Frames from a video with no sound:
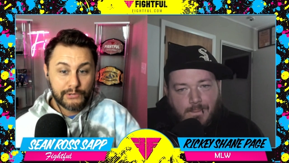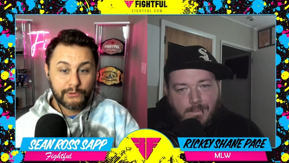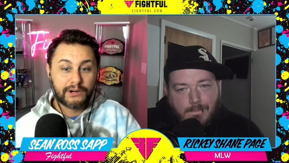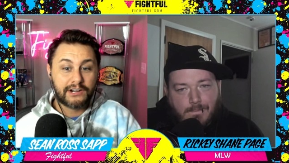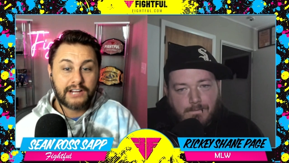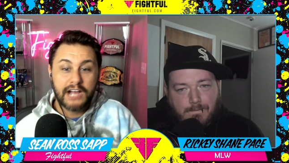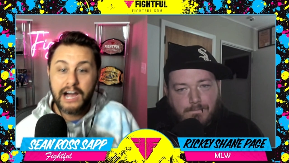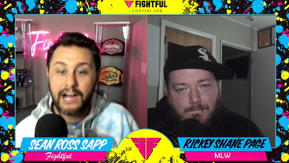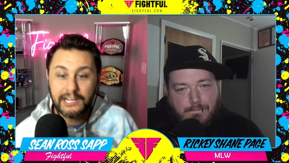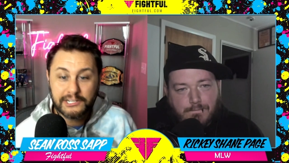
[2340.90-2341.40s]
Speaker 1: are
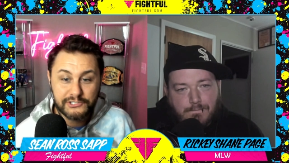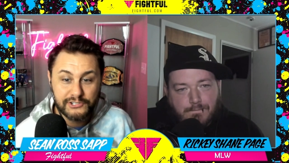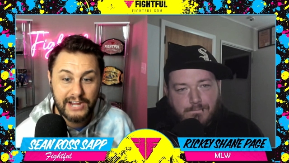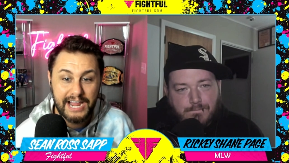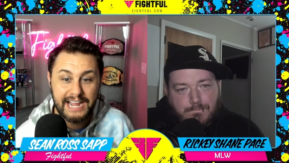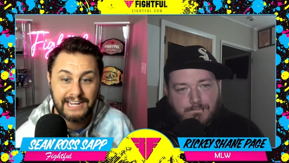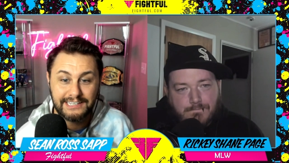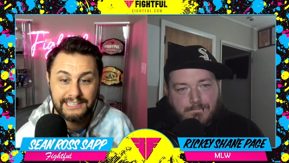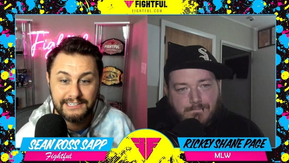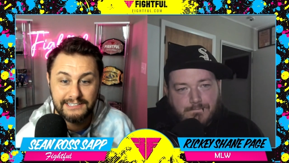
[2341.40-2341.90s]

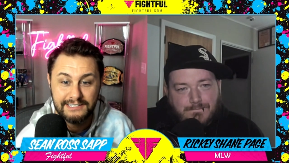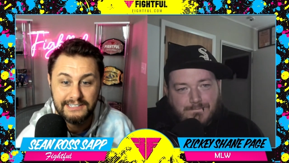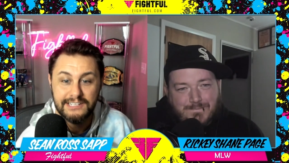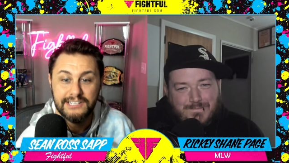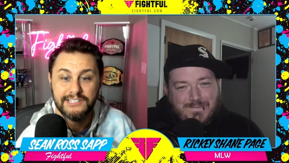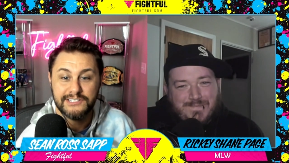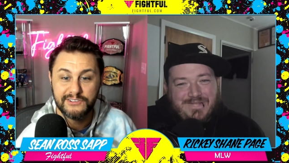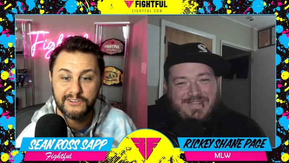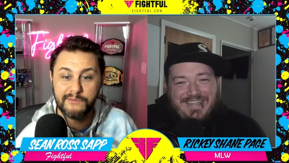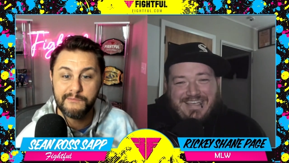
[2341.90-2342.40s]
contracted
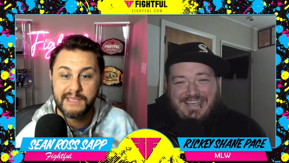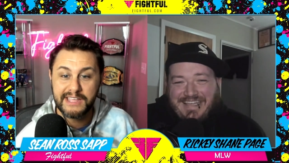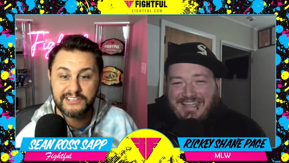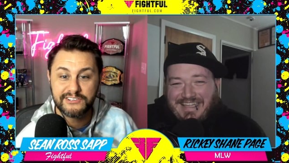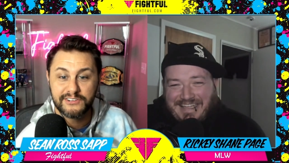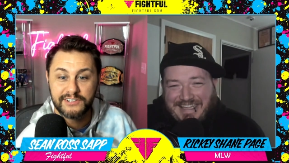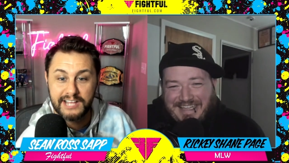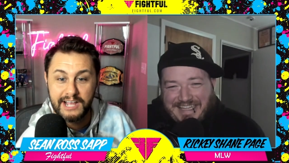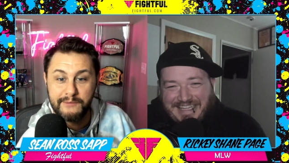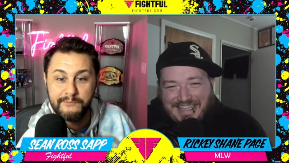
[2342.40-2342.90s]
to a major
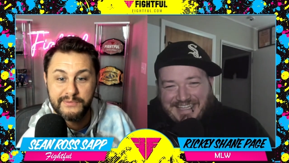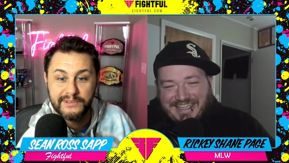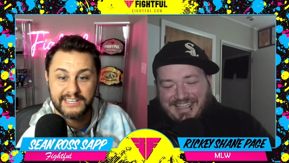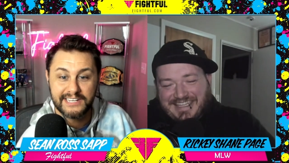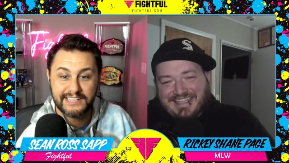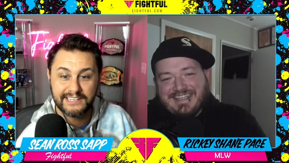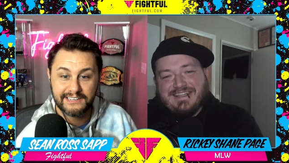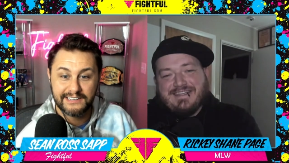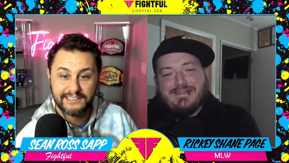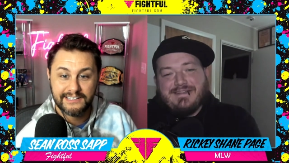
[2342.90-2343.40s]

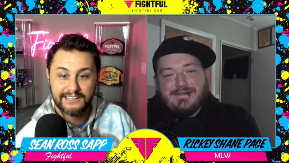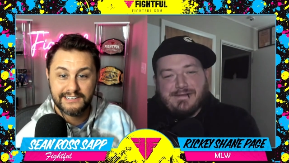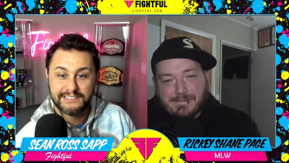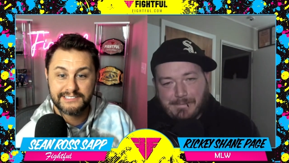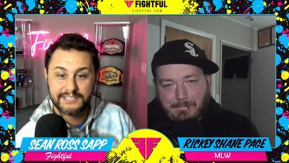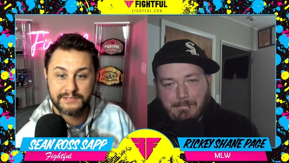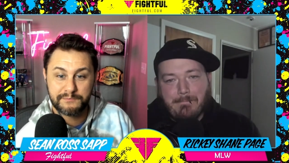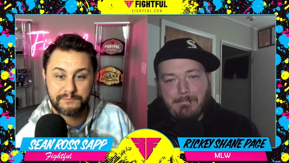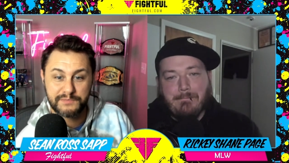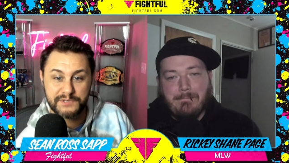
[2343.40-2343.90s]
company to,
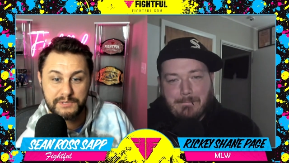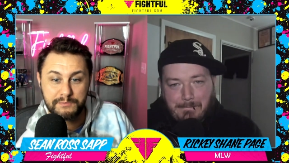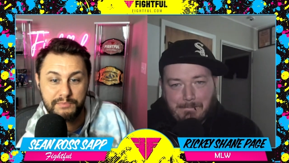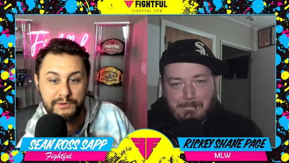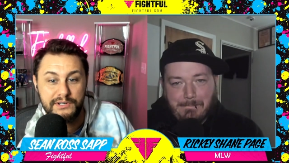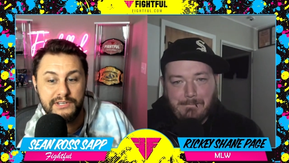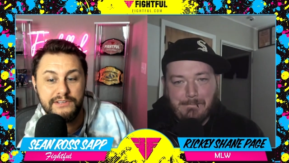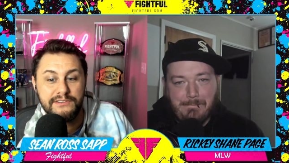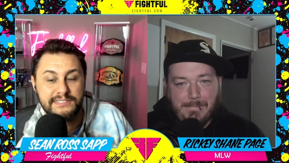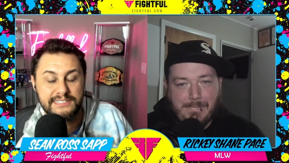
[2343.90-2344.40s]
to
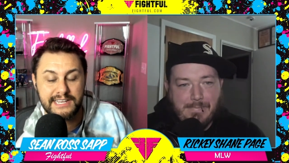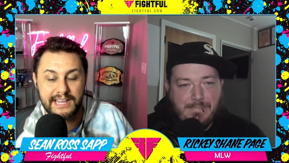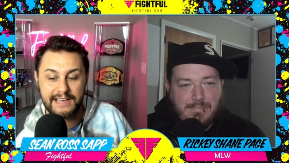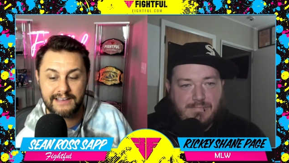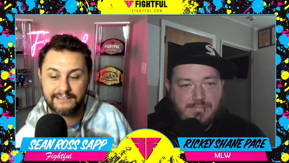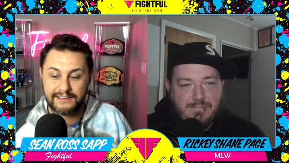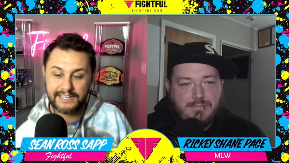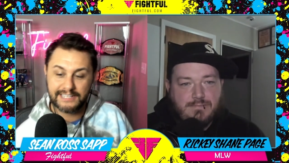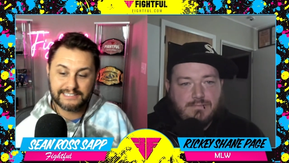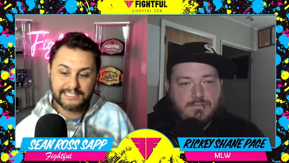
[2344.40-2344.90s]
produce now.
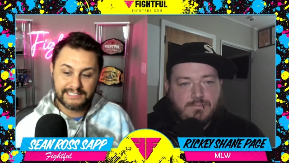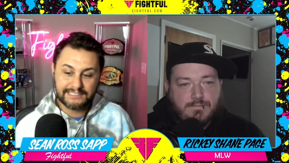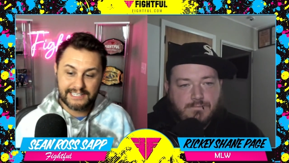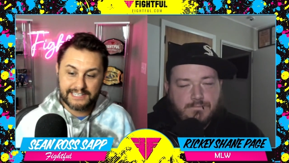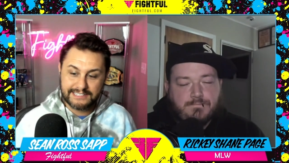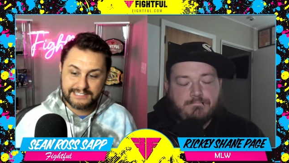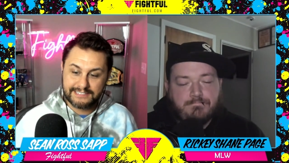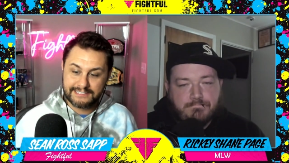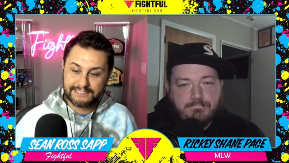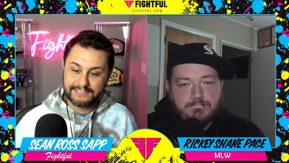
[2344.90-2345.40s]
I think
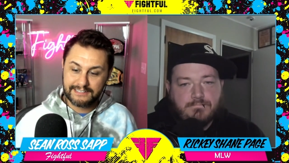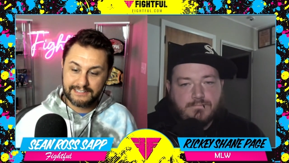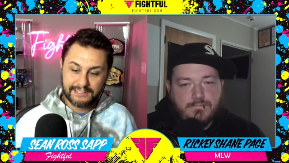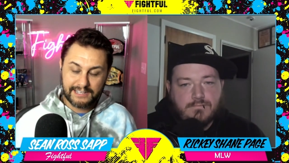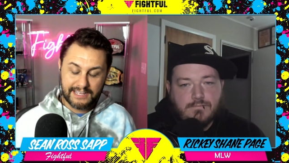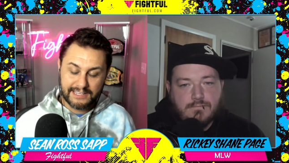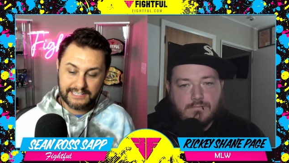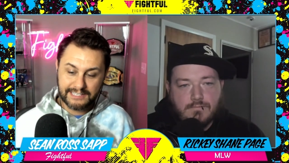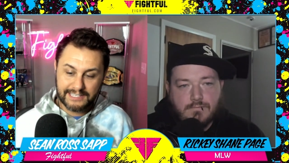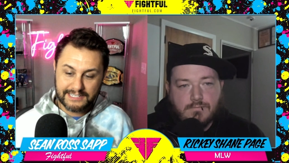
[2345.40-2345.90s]
that's I
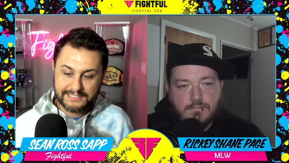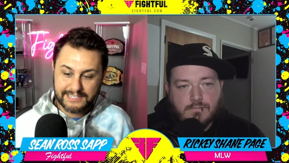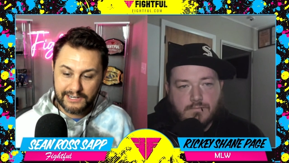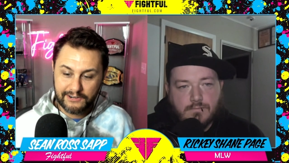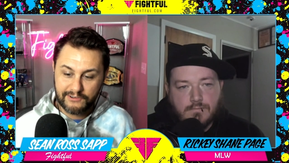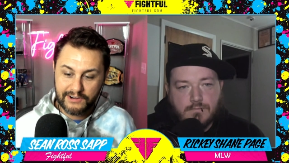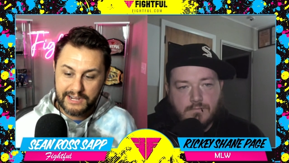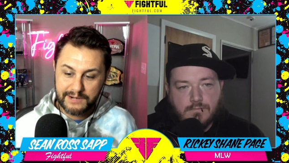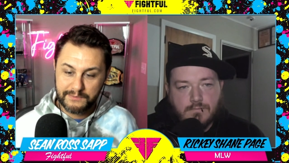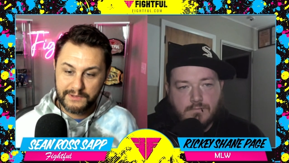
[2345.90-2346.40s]
think that's
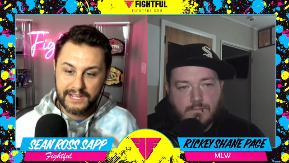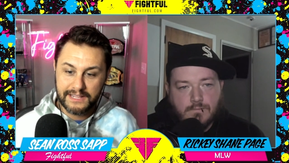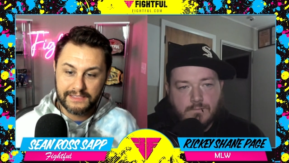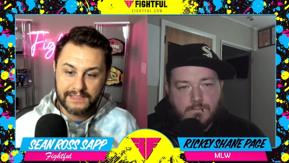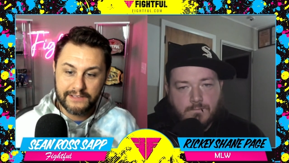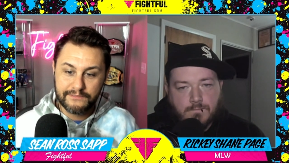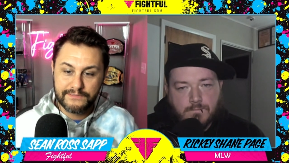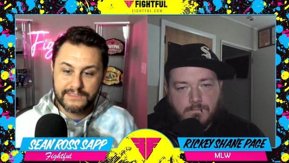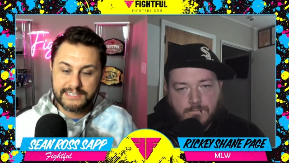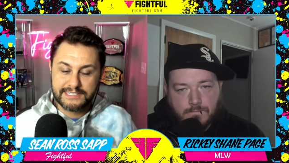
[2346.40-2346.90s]
incredible. I
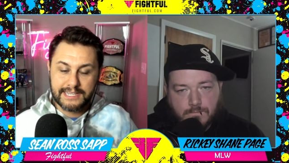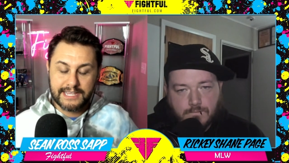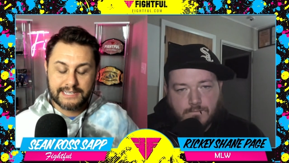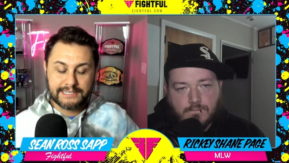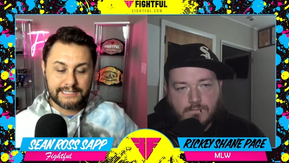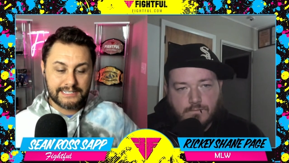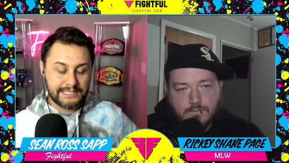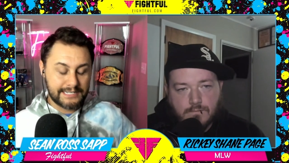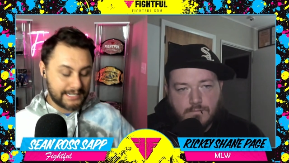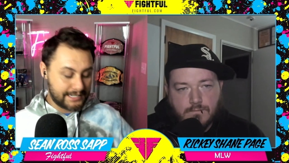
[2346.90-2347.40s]
love this
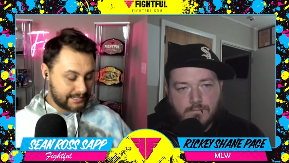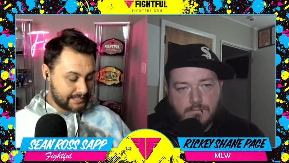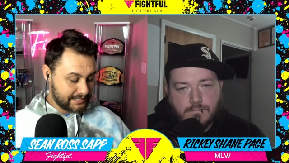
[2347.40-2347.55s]
idea,